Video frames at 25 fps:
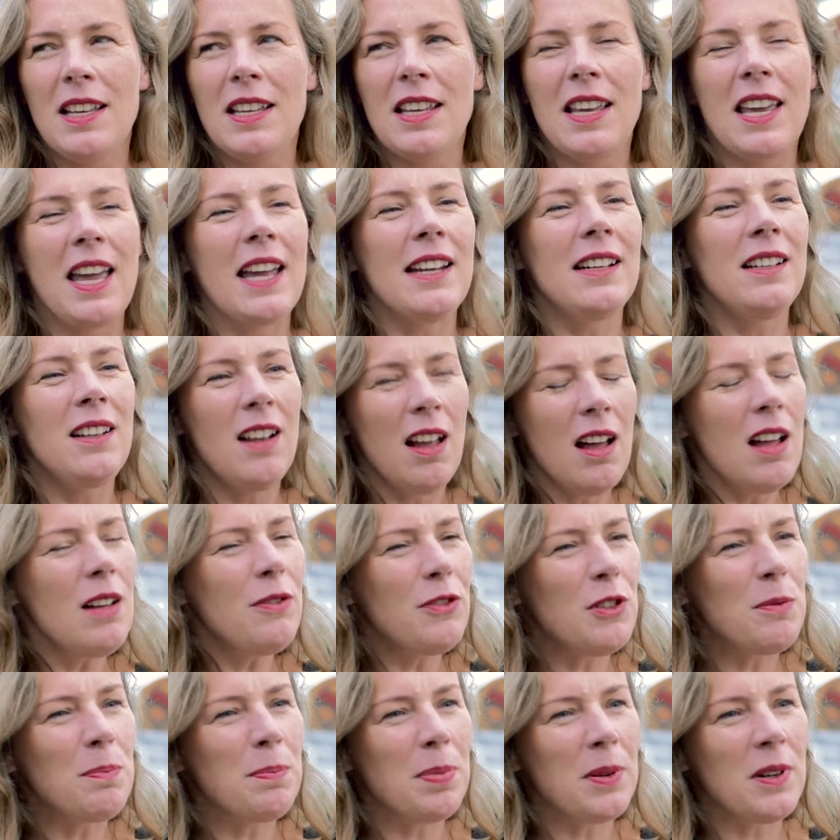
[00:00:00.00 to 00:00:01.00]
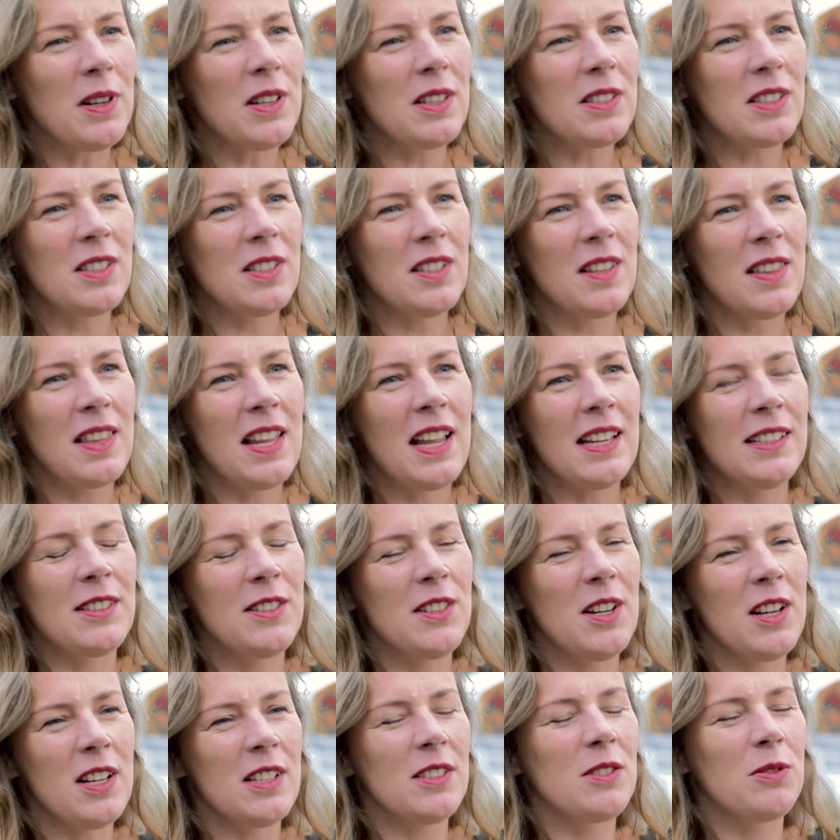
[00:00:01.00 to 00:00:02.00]
can love a person
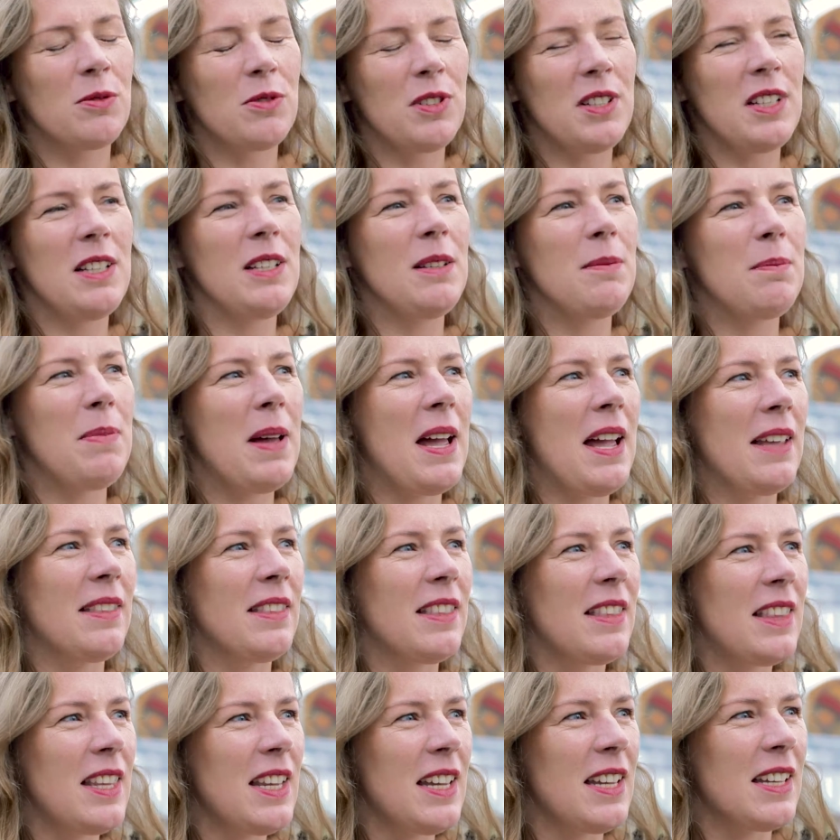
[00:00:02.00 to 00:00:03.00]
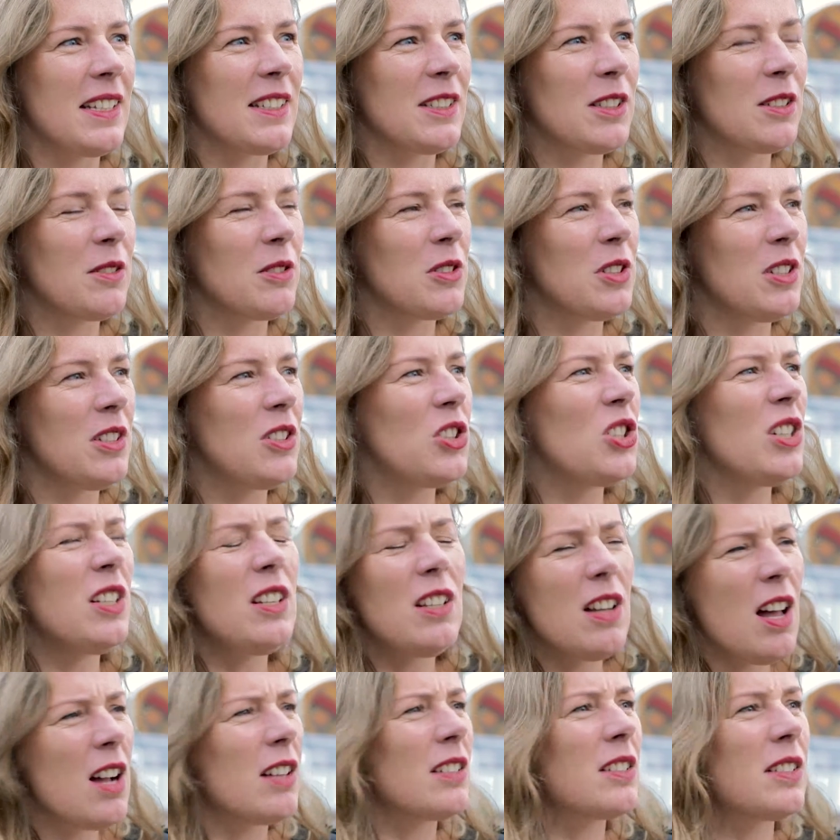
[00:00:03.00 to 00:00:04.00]
that does really bad things, because she
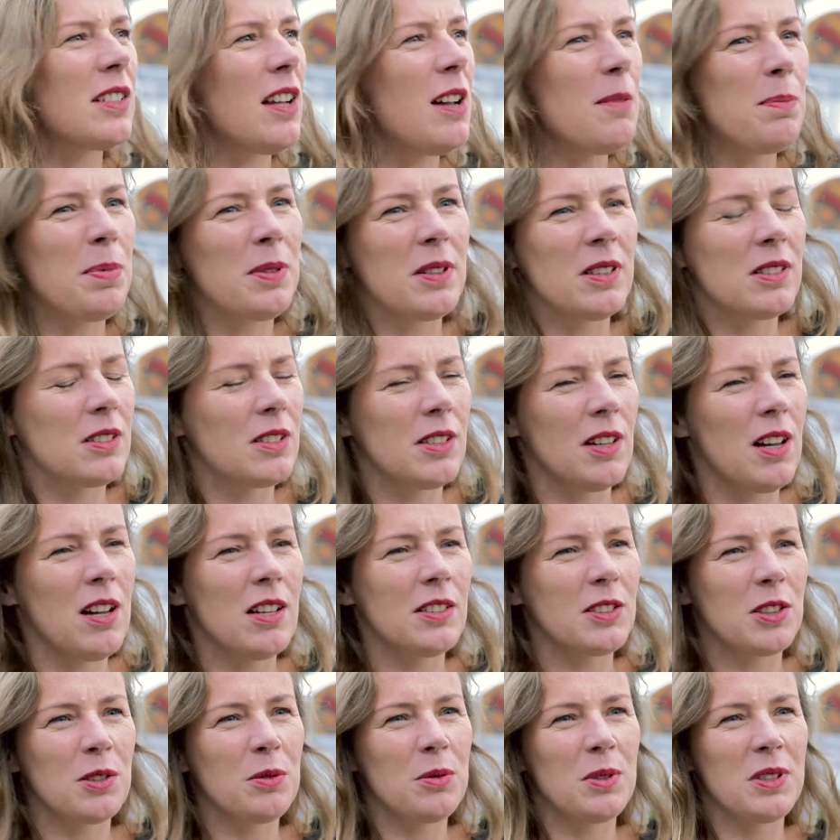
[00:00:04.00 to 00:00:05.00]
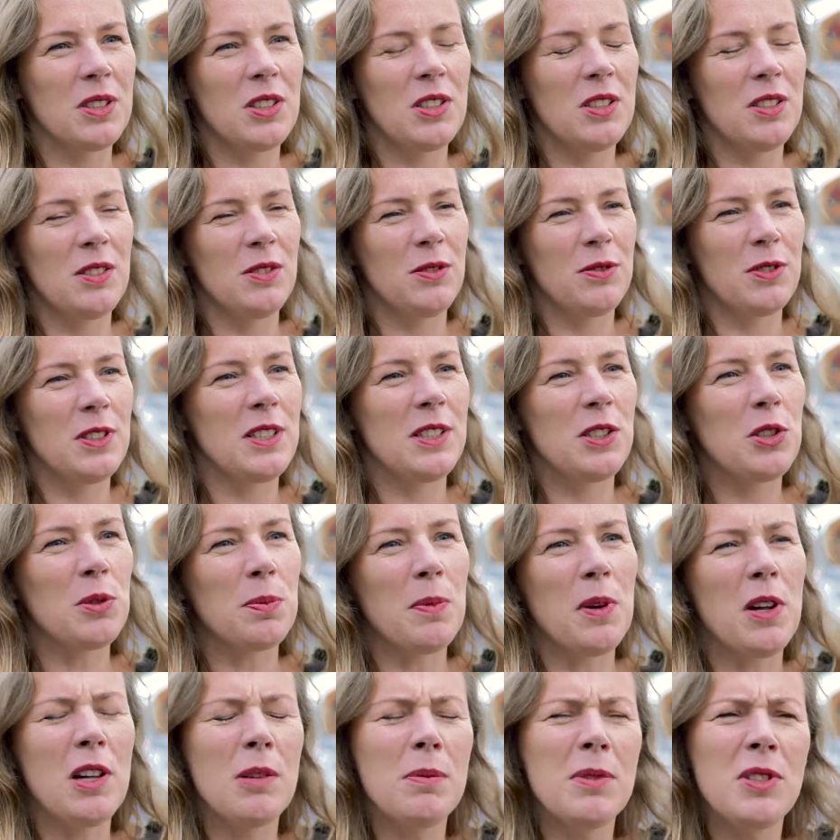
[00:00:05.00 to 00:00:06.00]
locks up her daughter when she's really
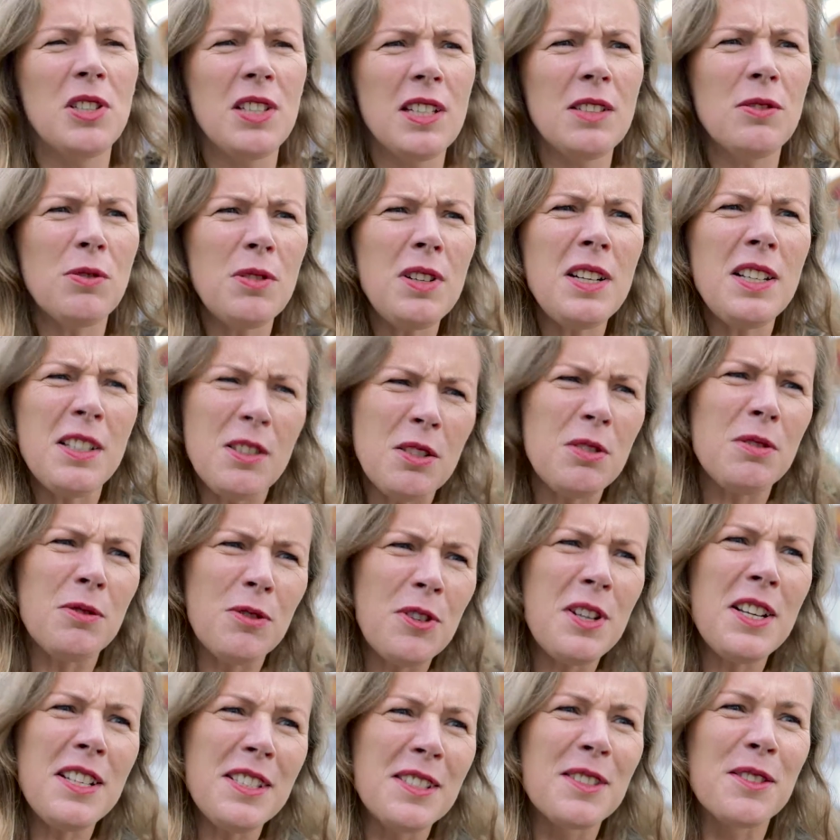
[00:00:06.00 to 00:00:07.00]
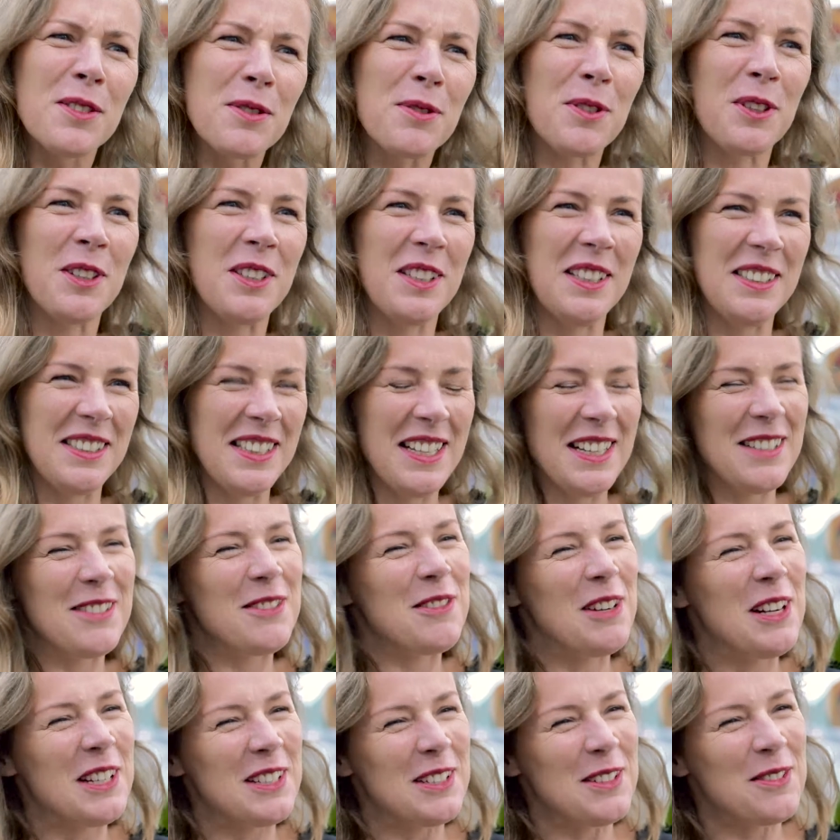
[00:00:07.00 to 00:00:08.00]
small, but she has really good reasons for it.
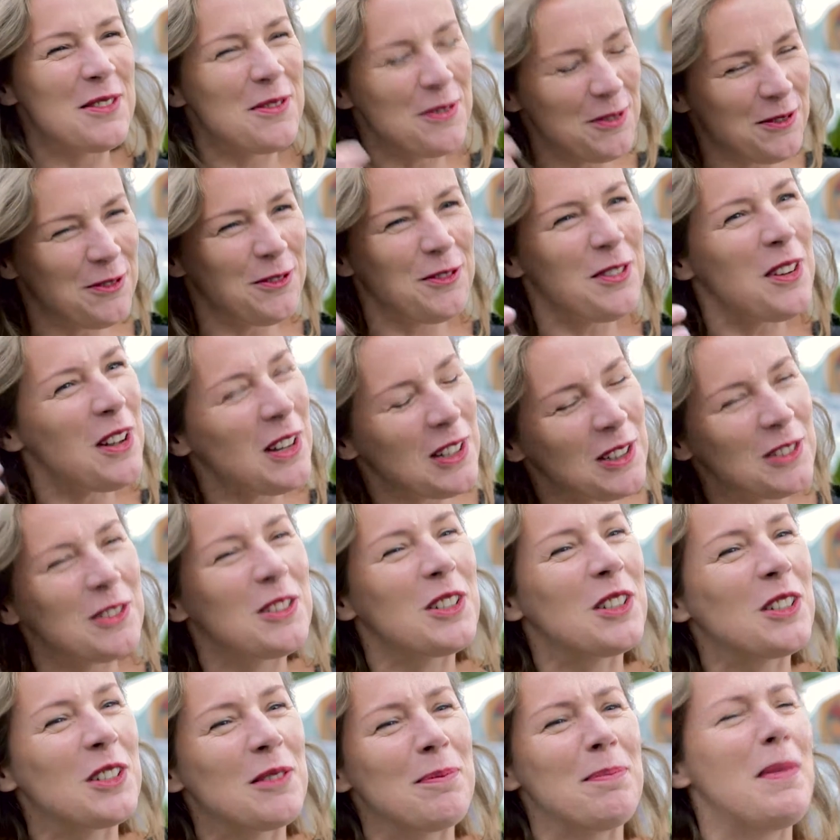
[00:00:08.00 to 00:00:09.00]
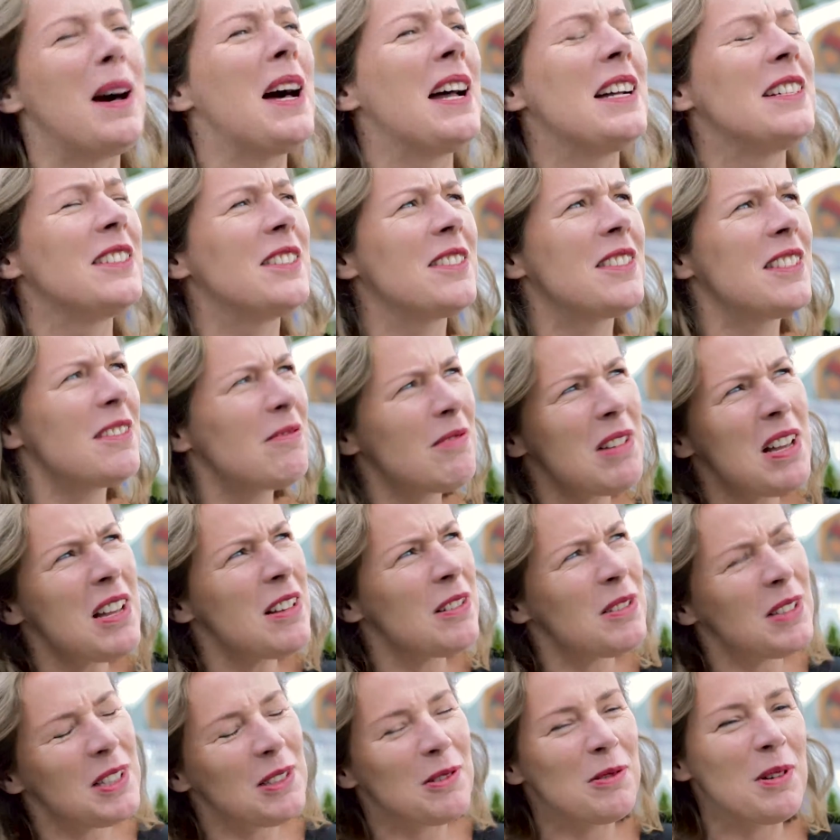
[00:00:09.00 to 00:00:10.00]
And when you follow her mind, you think,
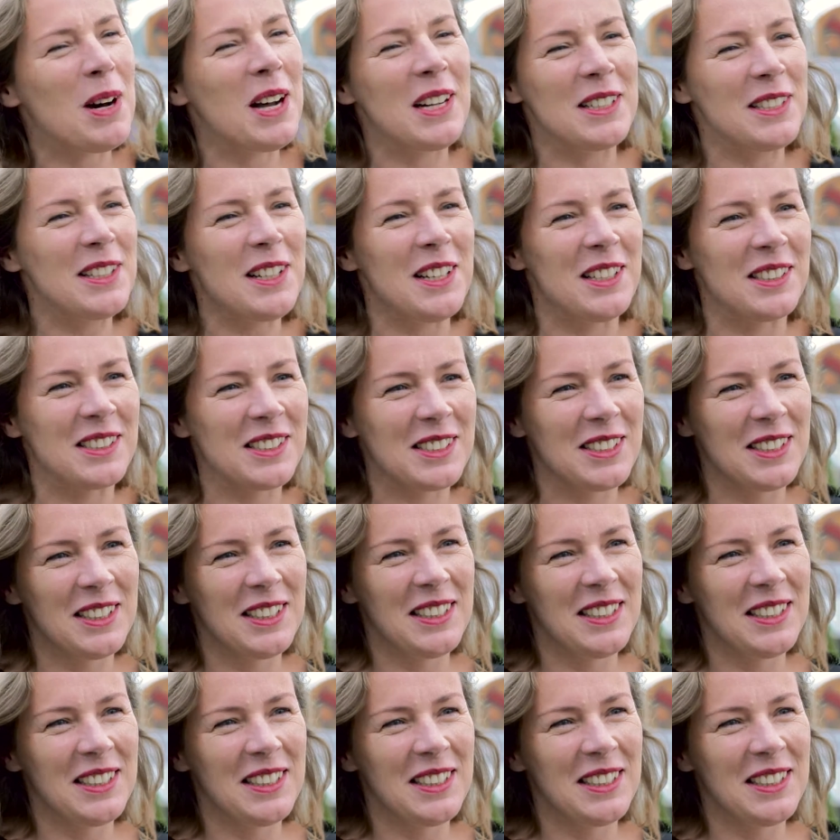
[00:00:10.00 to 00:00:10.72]
well, why not?